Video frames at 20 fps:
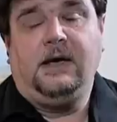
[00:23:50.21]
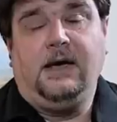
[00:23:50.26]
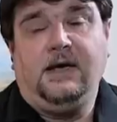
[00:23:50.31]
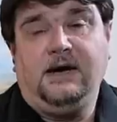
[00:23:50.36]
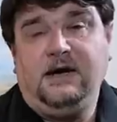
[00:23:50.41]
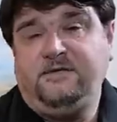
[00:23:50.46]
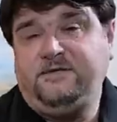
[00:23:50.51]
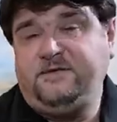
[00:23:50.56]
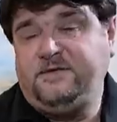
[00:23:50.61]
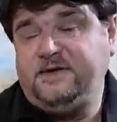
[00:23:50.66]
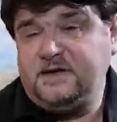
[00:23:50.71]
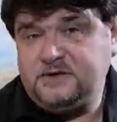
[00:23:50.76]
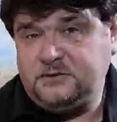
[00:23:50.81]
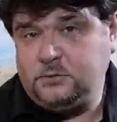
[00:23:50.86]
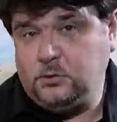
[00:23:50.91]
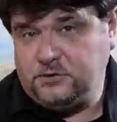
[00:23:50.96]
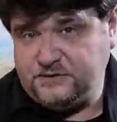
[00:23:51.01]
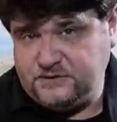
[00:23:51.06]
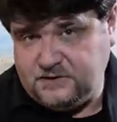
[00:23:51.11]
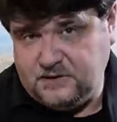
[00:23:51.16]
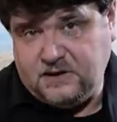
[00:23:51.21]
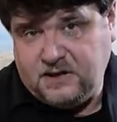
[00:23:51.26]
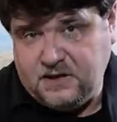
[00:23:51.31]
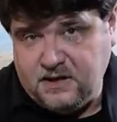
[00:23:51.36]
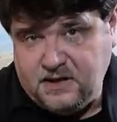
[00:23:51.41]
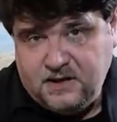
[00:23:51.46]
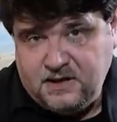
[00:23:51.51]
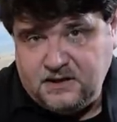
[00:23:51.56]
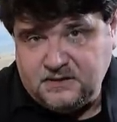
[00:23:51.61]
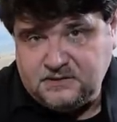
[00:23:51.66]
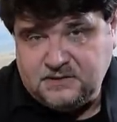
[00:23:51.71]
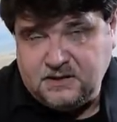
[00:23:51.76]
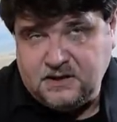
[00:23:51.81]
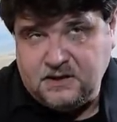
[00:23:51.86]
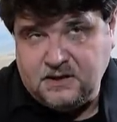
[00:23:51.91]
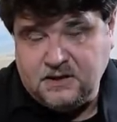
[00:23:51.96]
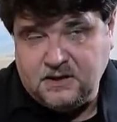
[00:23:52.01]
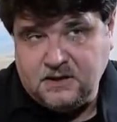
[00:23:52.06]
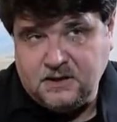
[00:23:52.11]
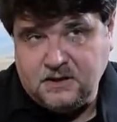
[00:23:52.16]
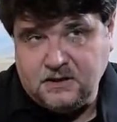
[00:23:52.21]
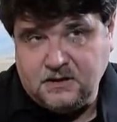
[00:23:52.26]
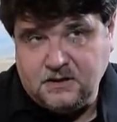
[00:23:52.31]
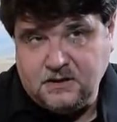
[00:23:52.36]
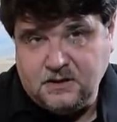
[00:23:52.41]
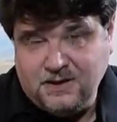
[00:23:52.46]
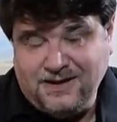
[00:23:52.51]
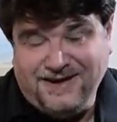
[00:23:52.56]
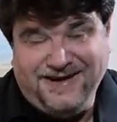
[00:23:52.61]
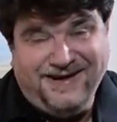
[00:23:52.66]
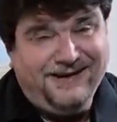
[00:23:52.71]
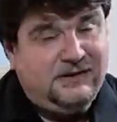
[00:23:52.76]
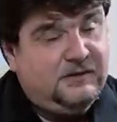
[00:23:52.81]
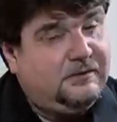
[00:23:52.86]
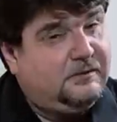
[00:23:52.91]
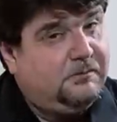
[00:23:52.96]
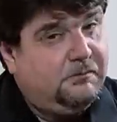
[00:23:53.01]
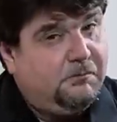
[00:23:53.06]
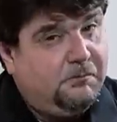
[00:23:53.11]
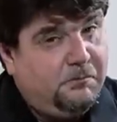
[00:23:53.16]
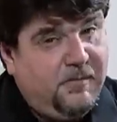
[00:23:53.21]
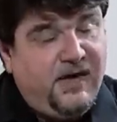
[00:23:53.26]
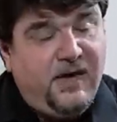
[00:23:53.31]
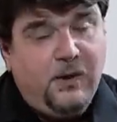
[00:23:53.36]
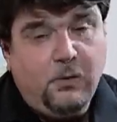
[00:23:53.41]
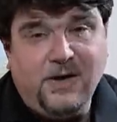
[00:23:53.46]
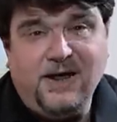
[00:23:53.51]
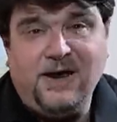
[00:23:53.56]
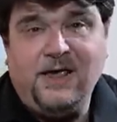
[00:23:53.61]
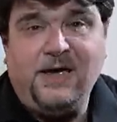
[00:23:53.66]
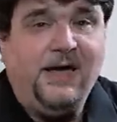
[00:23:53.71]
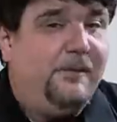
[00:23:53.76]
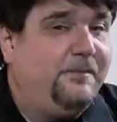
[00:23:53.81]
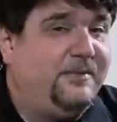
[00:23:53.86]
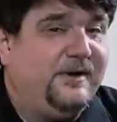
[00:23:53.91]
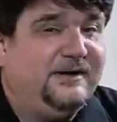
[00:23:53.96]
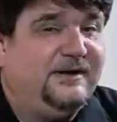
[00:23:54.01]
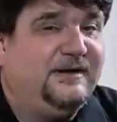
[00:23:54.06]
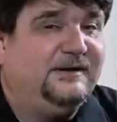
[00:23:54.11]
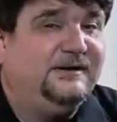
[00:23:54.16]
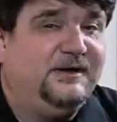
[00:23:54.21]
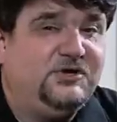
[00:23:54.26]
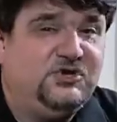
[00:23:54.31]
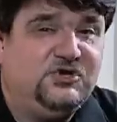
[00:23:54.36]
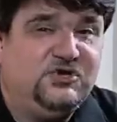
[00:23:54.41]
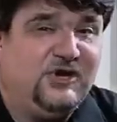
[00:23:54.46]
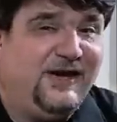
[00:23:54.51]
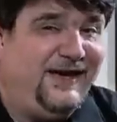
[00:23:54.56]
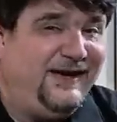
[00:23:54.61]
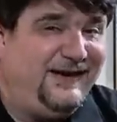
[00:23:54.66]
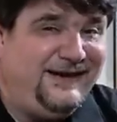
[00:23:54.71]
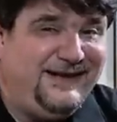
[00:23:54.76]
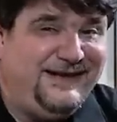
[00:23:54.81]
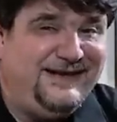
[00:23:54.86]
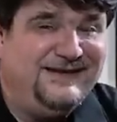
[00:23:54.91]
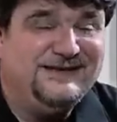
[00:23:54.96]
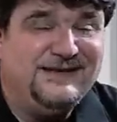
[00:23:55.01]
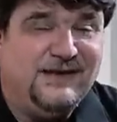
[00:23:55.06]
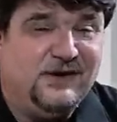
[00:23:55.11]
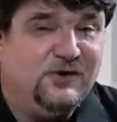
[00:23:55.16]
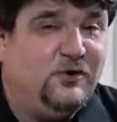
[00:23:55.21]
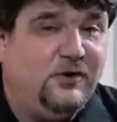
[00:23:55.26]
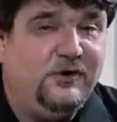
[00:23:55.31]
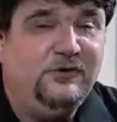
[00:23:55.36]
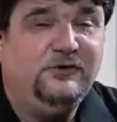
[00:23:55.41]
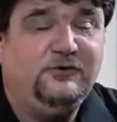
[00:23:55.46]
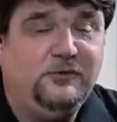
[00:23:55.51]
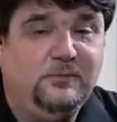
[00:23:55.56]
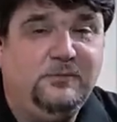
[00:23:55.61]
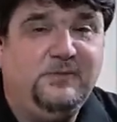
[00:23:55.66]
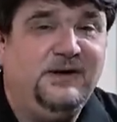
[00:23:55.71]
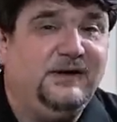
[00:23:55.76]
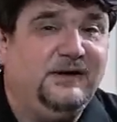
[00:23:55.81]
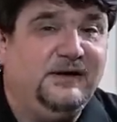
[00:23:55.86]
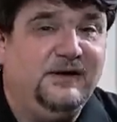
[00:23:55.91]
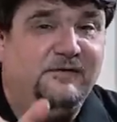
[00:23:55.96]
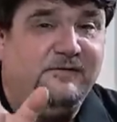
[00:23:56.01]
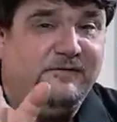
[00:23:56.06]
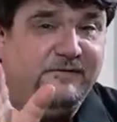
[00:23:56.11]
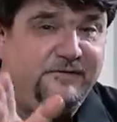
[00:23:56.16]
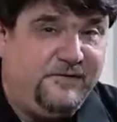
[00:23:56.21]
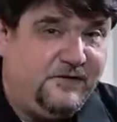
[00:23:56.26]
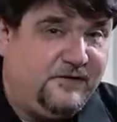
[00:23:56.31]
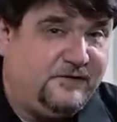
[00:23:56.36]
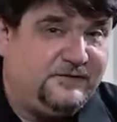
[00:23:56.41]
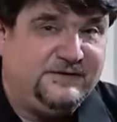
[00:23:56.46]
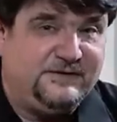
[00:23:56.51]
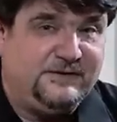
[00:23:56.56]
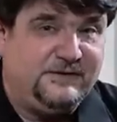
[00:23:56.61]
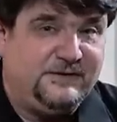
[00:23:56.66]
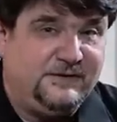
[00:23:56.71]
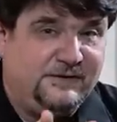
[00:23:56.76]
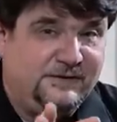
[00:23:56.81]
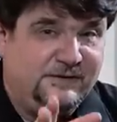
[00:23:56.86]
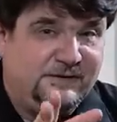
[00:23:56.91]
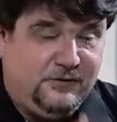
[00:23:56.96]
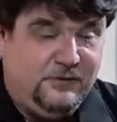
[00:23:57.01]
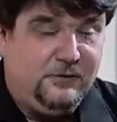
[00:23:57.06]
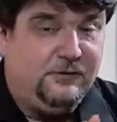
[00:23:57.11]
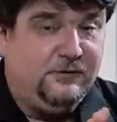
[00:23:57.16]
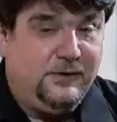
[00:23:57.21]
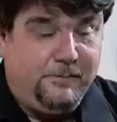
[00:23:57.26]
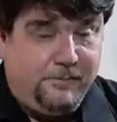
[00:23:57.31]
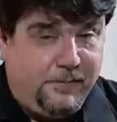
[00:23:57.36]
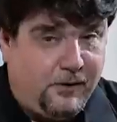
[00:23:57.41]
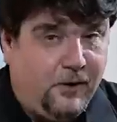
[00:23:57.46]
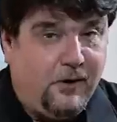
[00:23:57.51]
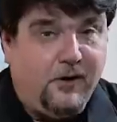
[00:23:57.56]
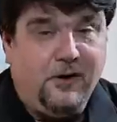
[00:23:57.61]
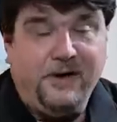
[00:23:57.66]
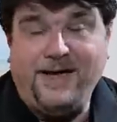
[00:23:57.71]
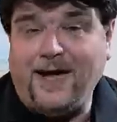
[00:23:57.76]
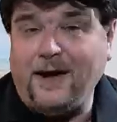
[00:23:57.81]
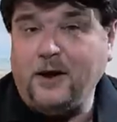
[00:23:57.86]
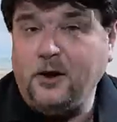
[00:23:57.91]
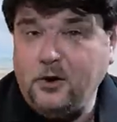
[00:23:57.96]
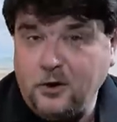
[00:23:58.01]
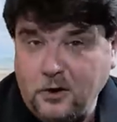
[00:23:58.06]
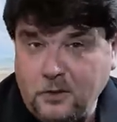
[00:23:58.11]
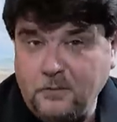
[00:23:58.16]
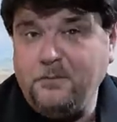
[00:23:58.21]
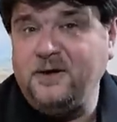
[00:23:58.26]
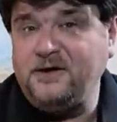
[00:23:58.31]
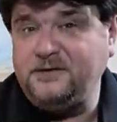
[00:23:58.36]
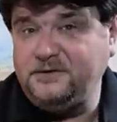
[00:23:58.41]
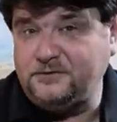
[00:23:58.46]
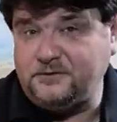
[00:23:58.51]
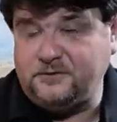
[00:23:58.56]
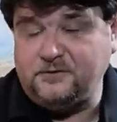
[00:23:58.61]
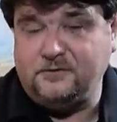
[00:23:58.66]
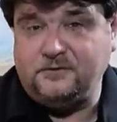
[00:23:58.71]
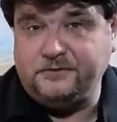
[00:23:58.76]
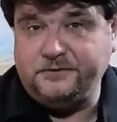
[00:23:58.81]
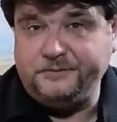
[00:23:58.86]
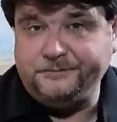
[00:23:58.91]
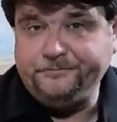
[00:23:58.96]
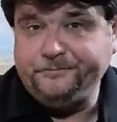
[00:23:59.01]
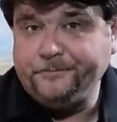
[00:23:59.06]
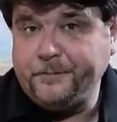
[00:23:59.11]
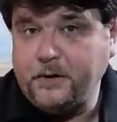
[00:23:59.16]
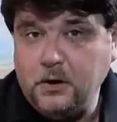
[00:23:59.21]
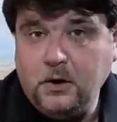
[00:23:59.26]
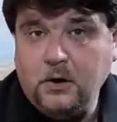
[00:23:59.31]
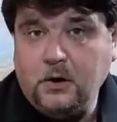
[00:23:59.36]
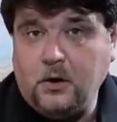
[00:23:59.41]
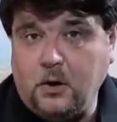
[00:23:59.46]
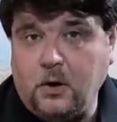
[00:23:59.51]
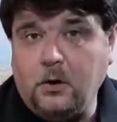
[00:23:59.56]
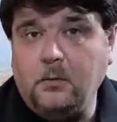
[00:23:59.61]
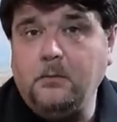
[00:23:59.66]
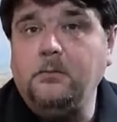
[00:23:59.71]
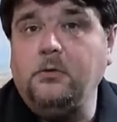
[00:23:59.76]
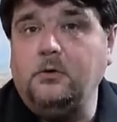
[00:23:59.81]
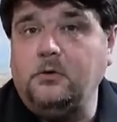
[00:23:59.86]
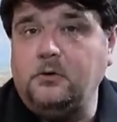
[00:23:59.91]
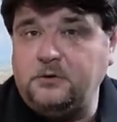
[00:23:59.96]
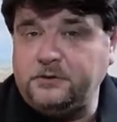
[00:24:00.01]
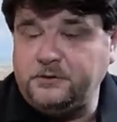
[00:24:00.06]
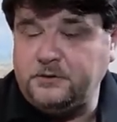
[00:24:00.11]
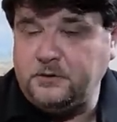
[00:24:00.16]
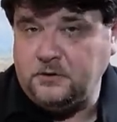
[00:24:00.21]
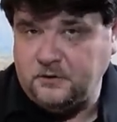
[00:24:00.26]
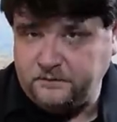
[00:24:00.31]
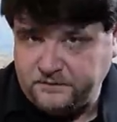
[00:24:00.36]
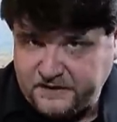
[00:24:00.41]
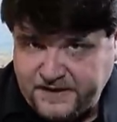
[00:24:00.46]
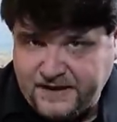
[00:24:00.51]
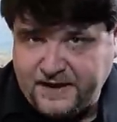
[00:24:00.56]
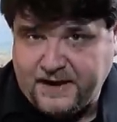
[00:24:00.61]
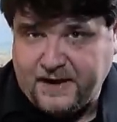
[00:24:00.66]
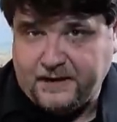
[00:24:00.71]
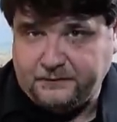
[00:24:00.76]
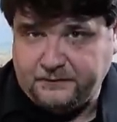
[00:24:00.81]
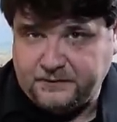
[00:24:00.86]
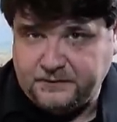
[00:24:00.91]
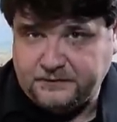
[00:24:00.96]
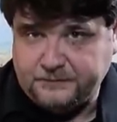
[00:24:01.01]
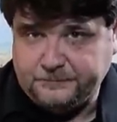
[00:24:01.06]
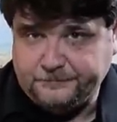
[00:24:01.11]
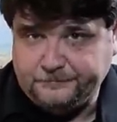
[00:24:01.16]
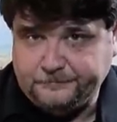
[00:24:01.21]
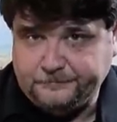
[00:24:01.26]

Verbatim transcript: And if this was the case, it may well happen that the Chinese are going to be the first to deploy a combat drone on board of a carrier.